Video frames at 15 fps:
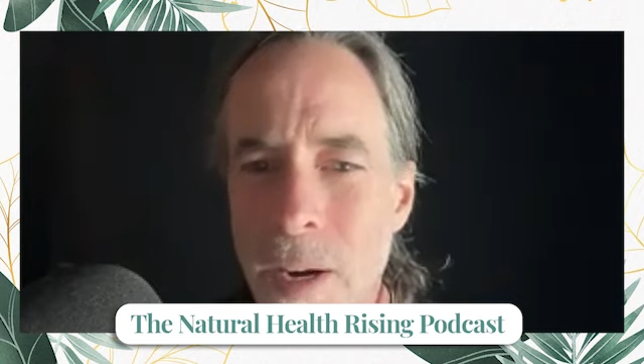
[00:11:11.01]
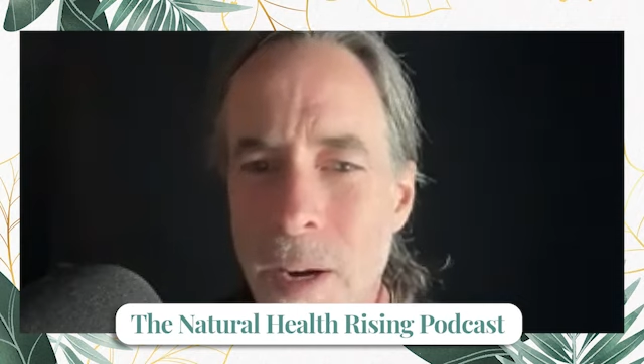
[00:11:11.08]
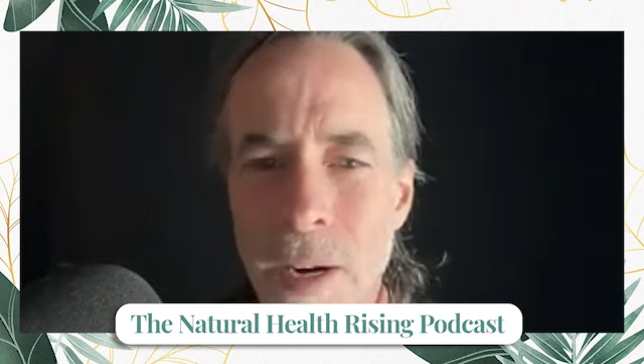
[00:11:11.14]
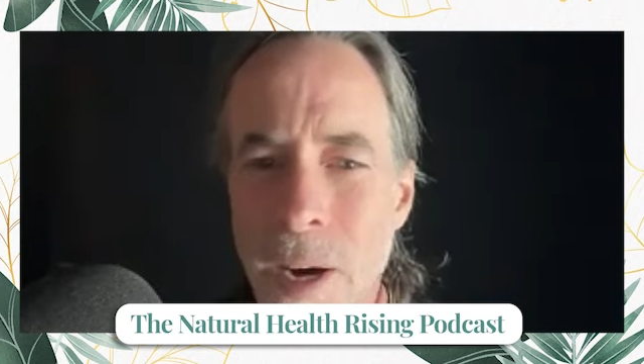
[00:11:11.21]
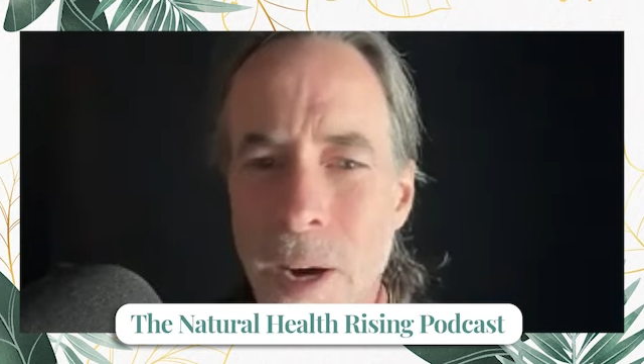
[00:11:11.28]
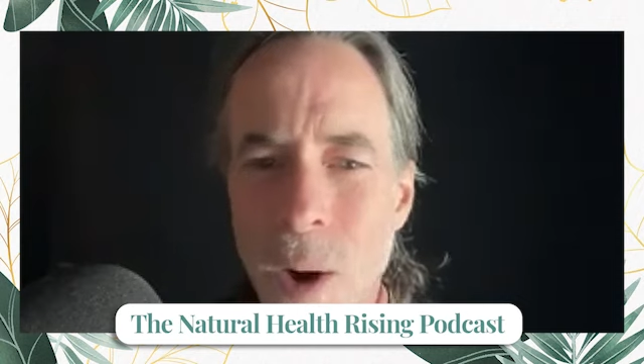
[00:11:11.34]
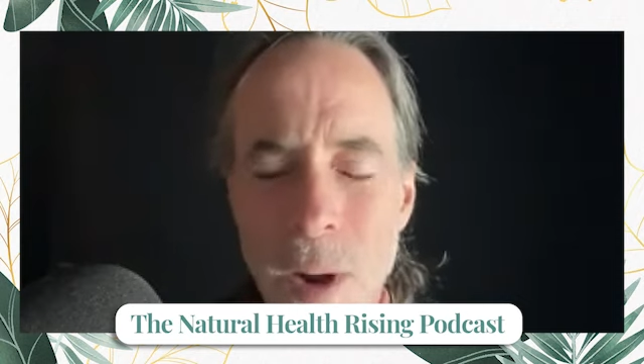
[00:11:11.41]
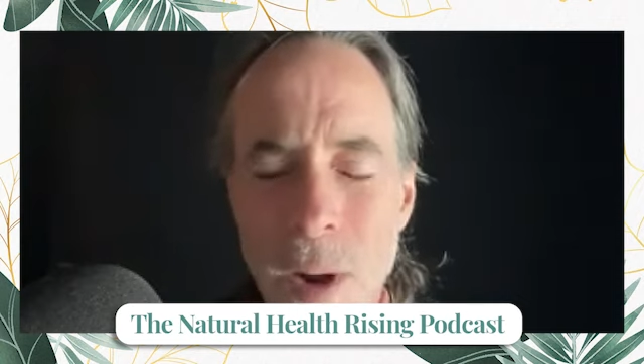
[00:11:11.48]

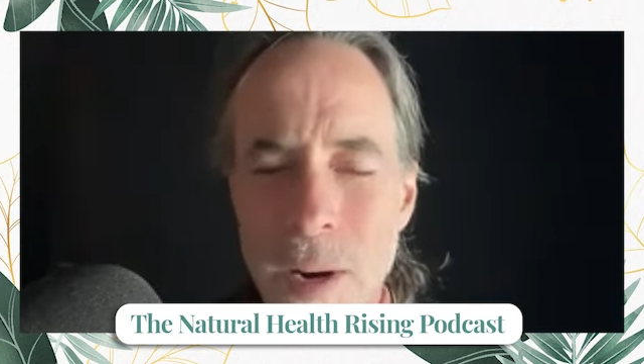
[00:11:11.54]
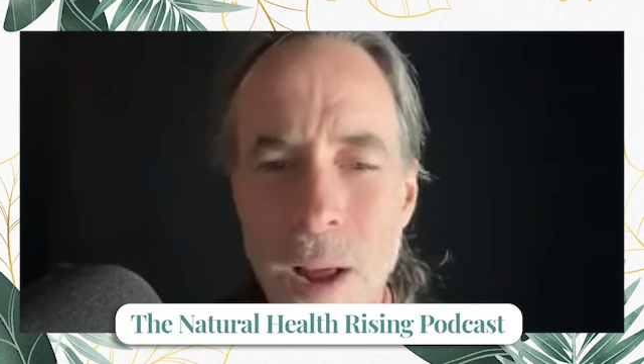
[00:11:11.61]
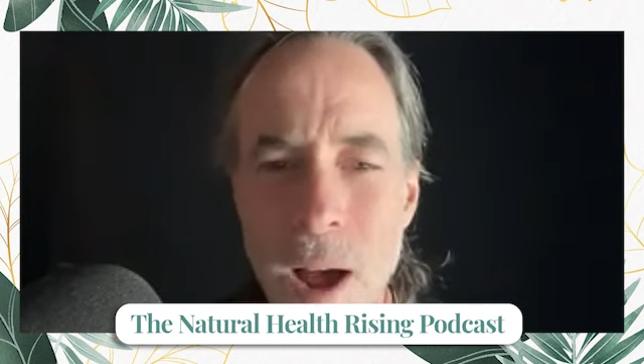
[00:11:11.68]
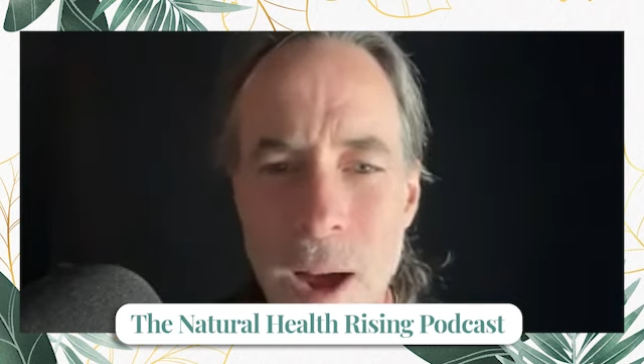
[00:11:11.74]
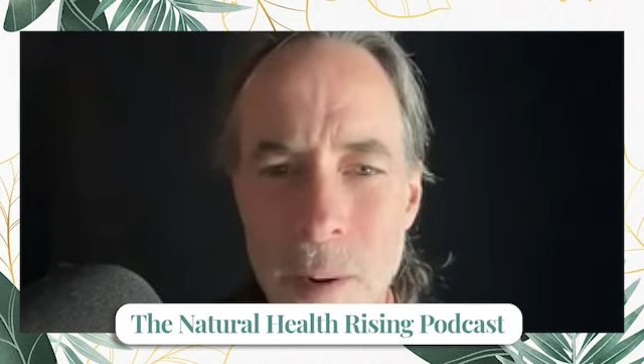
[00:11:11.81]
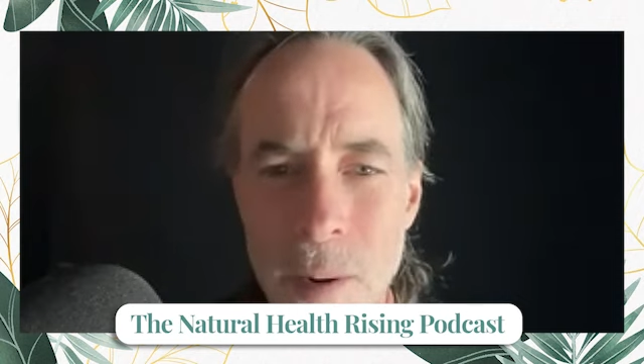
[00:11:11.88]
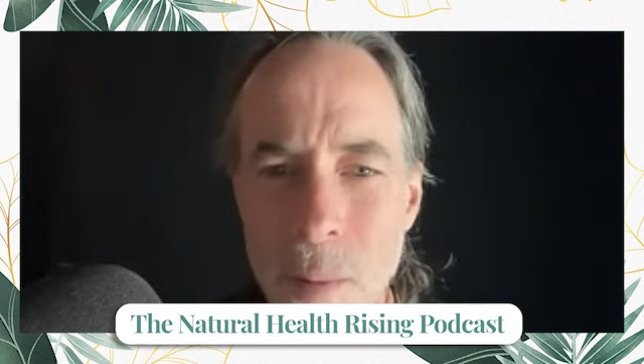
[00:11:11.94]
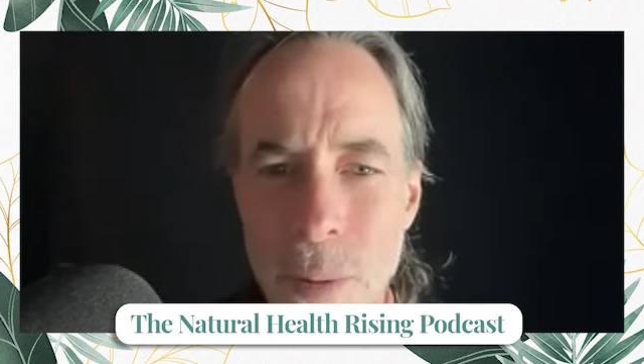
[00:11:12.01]
go
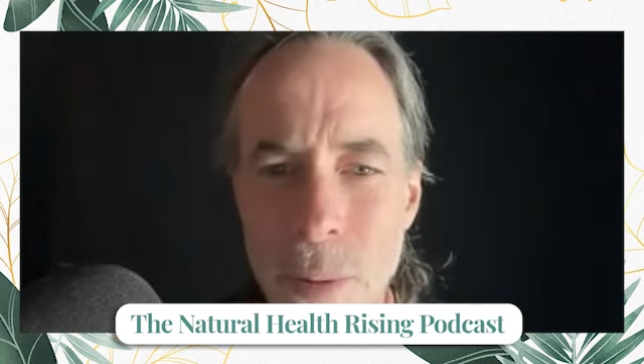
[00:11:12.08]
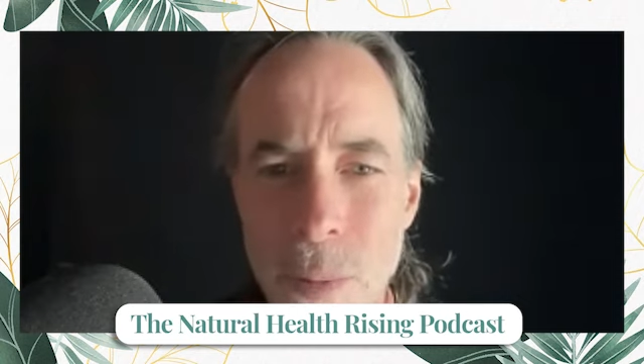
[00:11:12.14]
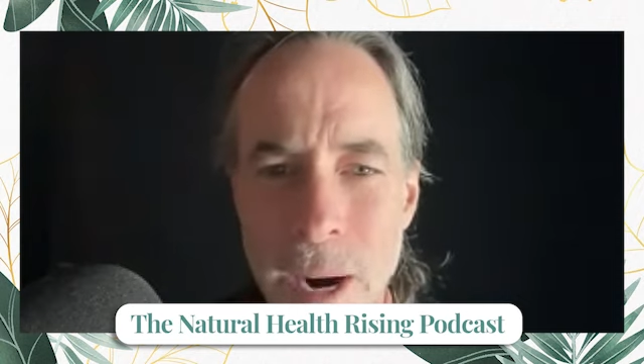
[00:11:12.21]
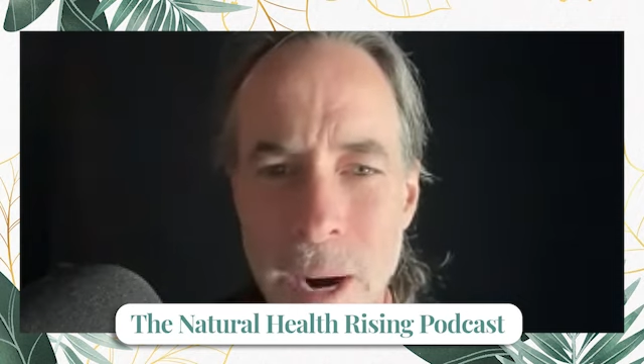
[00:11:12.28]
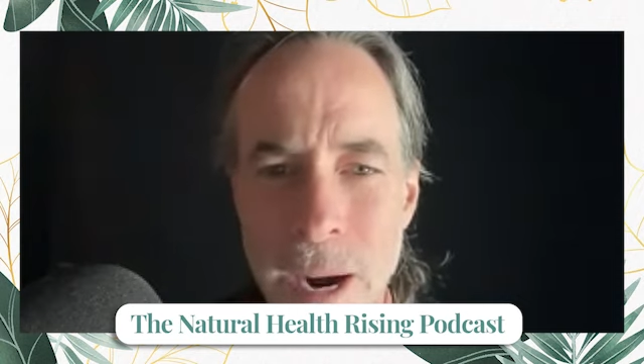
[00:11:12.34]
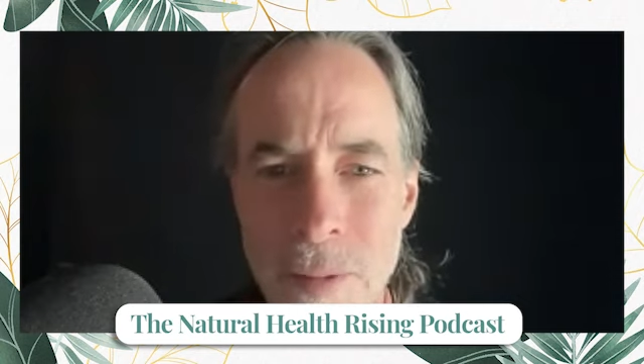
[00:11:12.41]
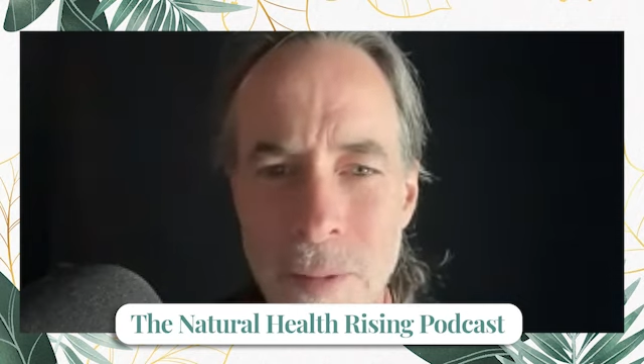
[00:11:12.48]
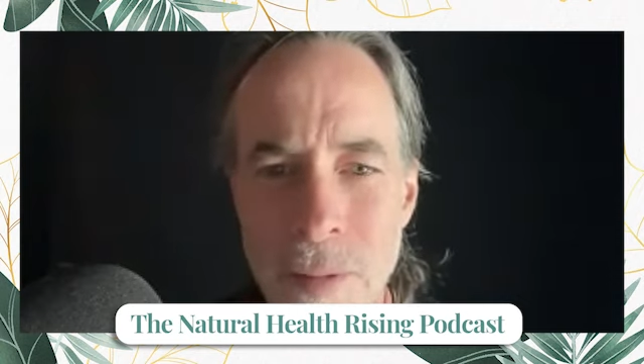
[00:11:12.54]
along with
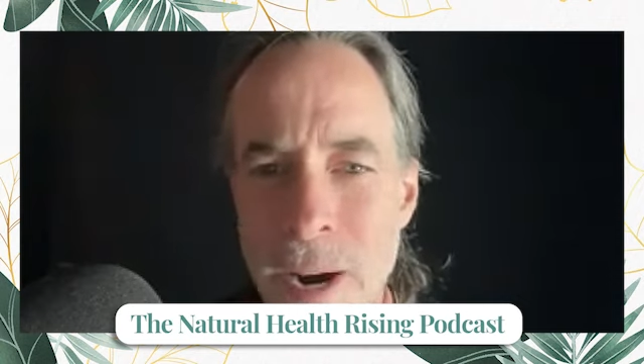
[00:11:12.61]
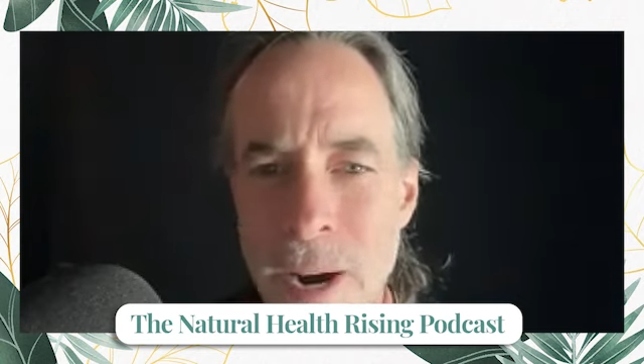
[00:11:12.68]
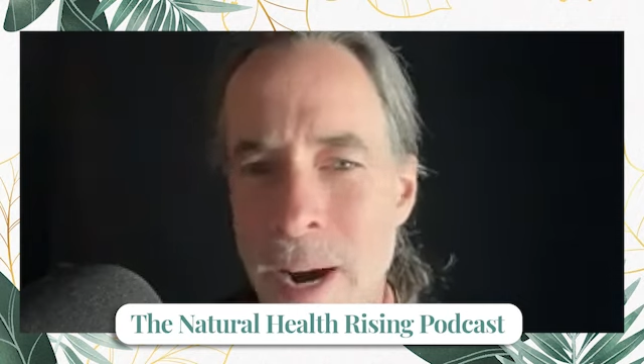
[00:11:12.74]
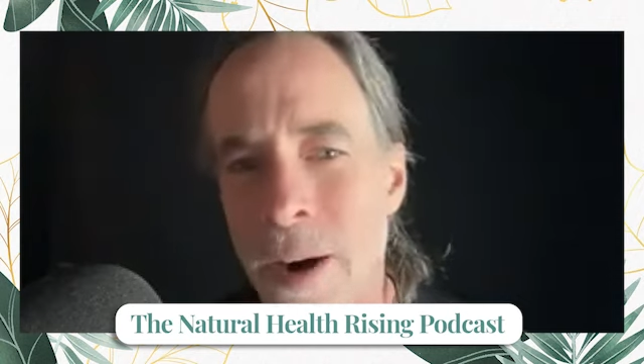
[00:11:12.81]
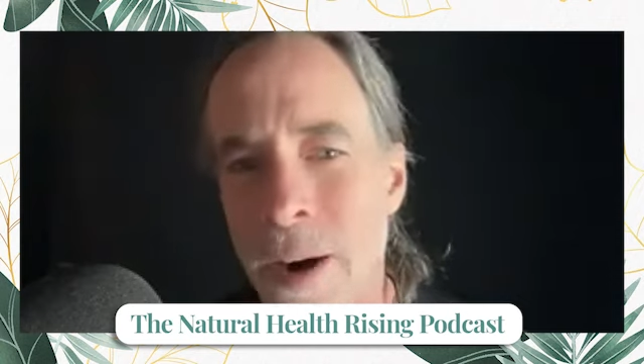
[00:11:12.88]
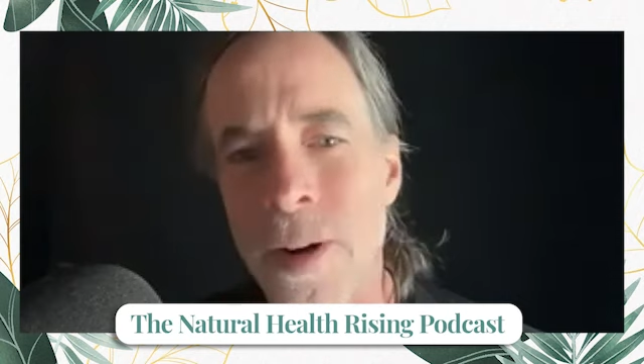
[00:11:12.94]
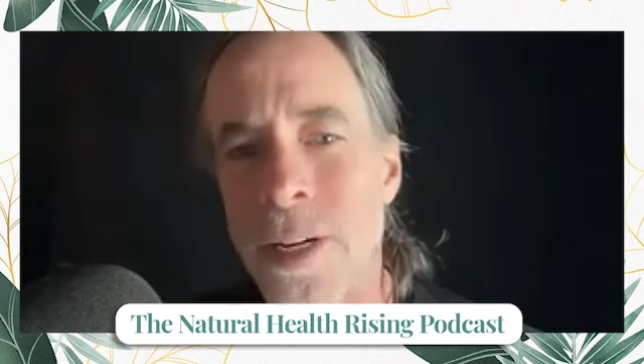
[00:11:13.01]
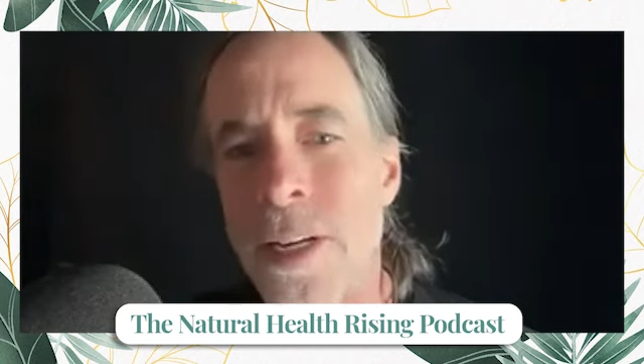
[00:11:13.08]
whatever the
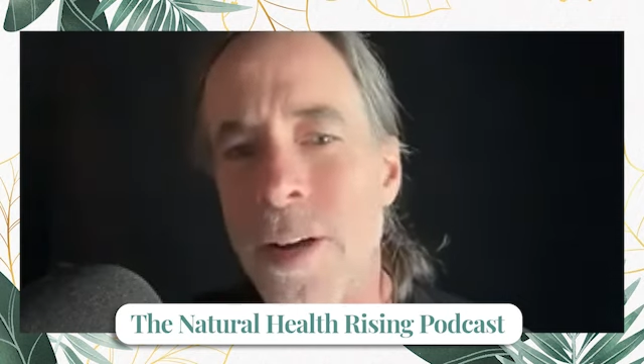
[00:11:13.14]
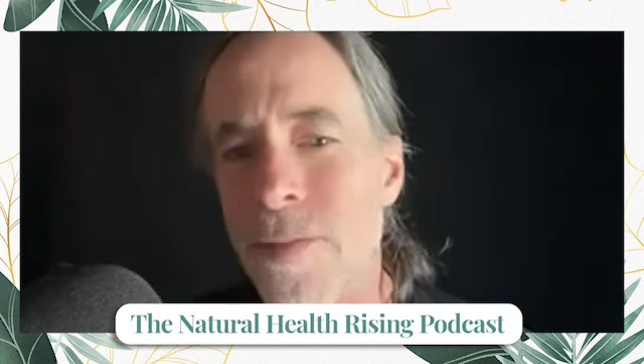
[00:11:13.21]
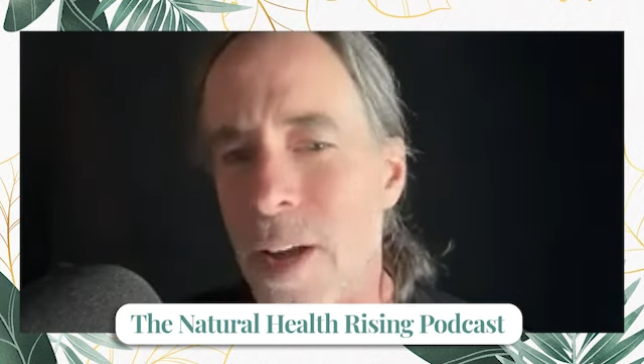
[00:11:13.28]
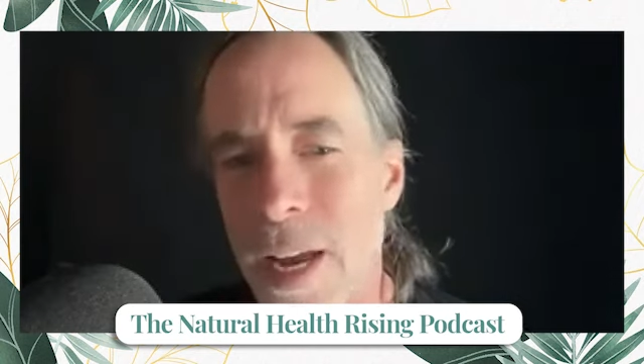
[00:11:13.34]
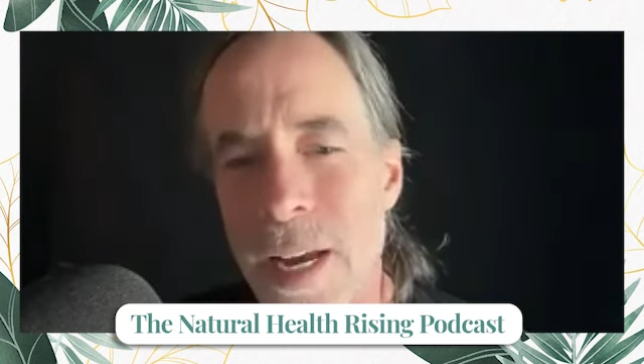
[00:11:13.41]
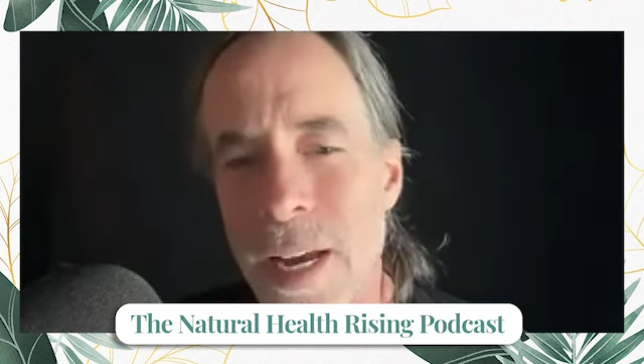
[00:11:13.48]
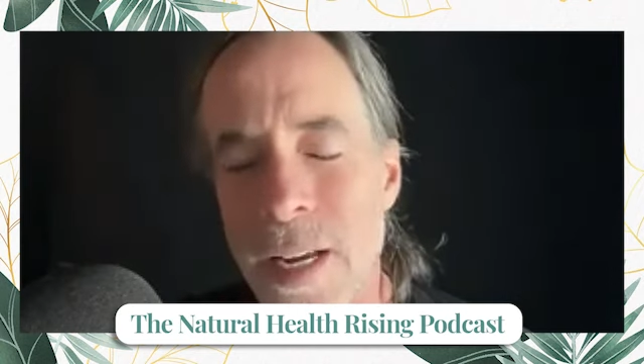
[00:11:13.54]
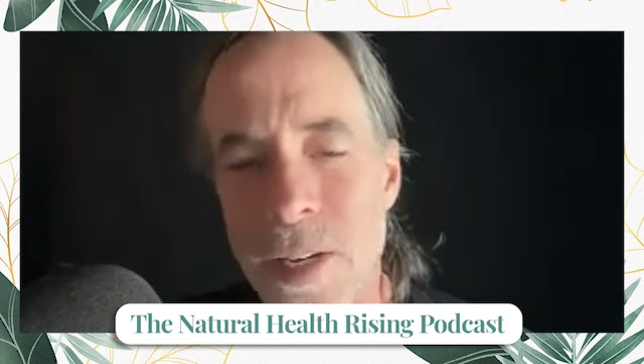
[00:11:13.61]
narrative
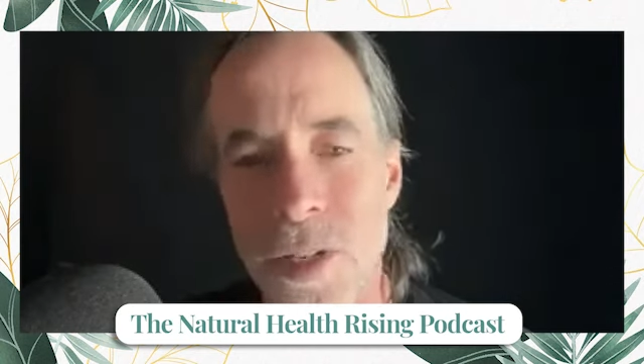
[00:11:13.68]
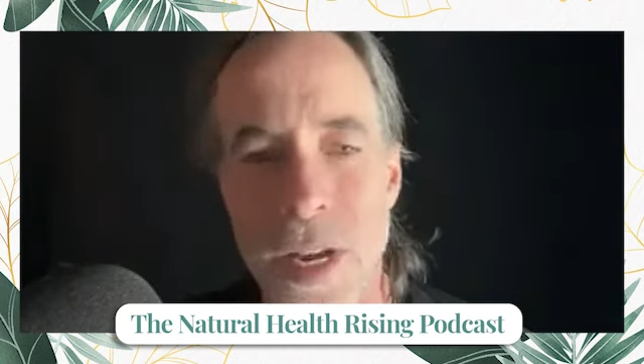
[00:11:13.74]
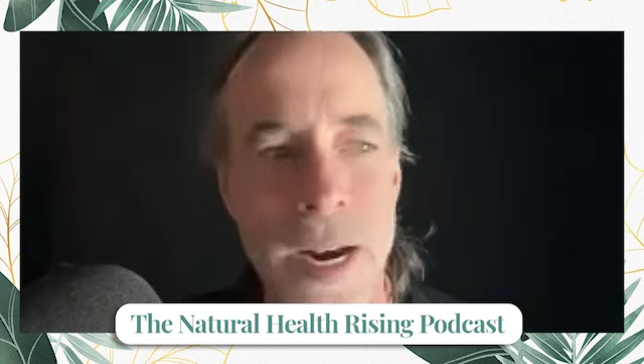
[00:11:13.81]
is.